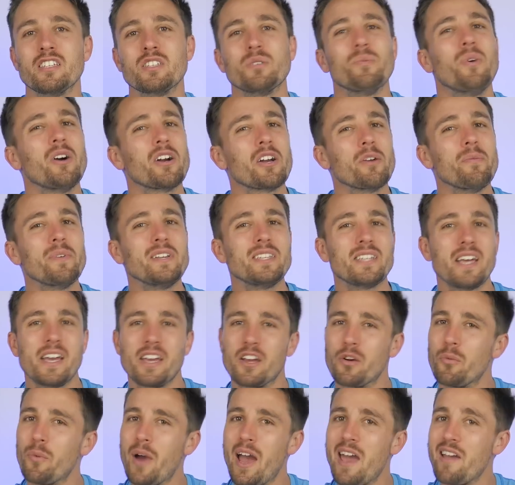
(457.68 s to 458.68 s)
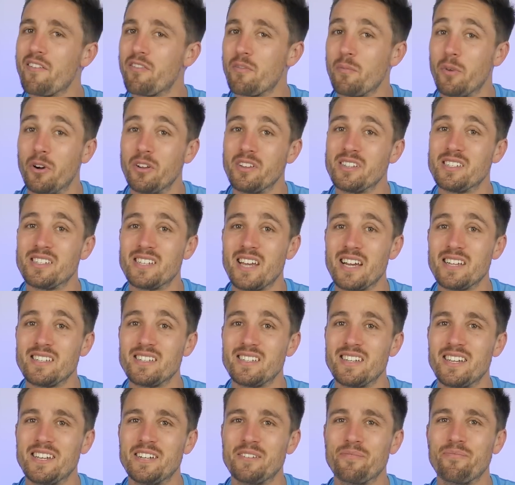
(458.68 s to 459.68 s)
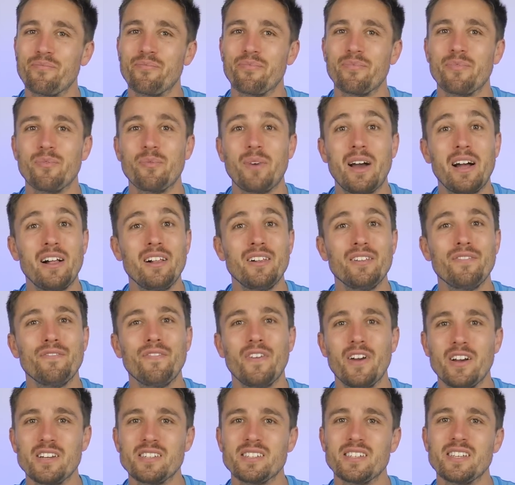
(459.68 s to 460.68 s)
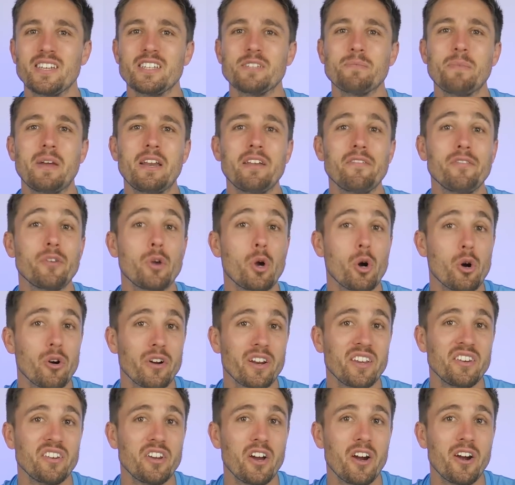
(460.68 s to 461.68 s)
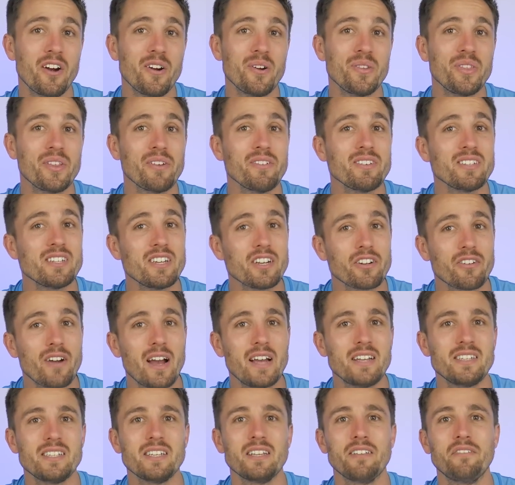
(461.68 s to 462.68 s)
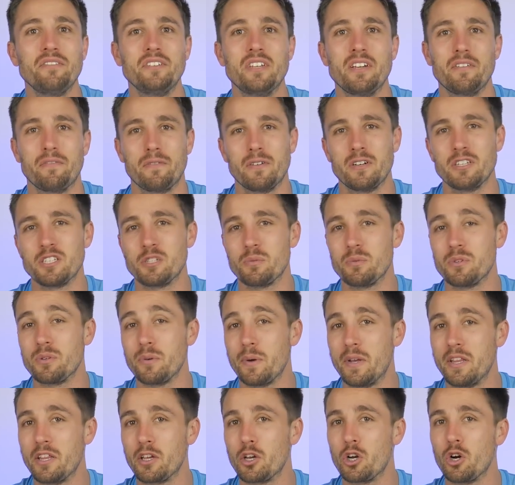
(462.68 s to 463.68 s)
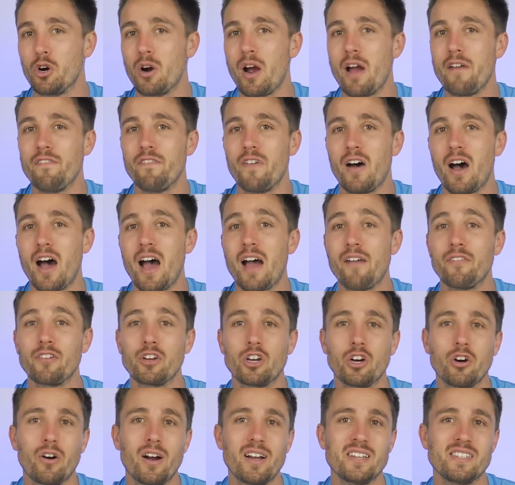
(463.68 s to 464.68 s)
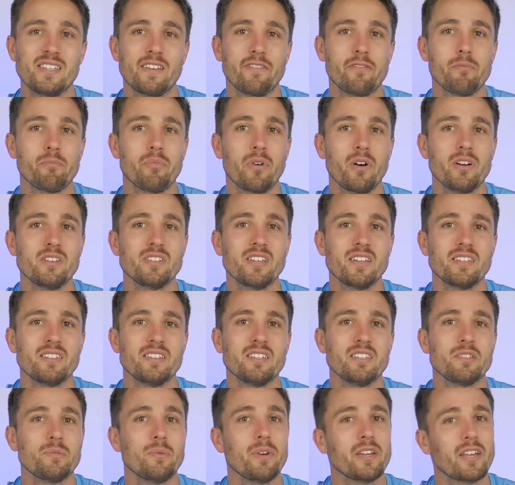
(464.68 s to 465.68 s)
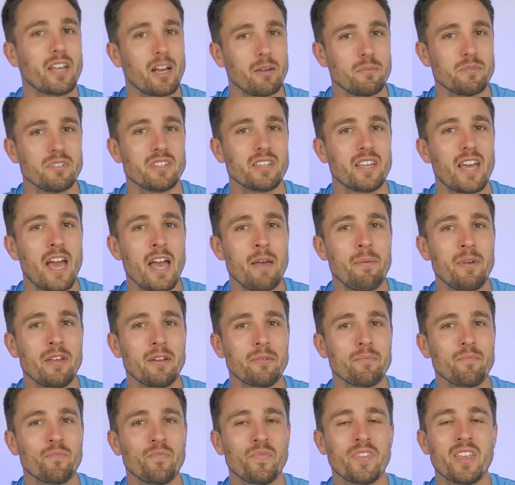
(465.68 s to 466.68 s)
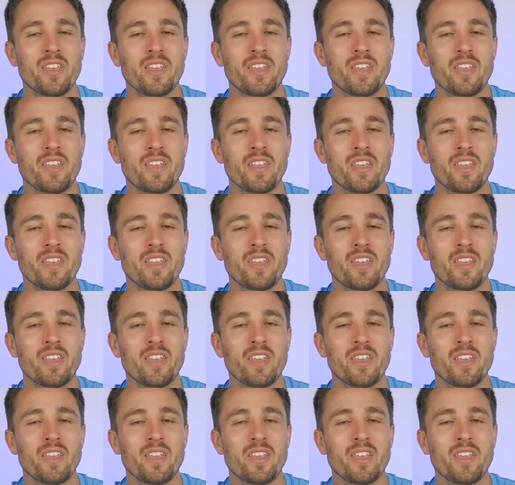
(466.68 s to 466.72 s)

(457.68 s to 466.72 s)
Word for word: So what can we take away from all this testing? Well, firstly, as many of you already know, there isn't a great deal of difference between the Core i5 and Core i7 processors when it comes to gaming.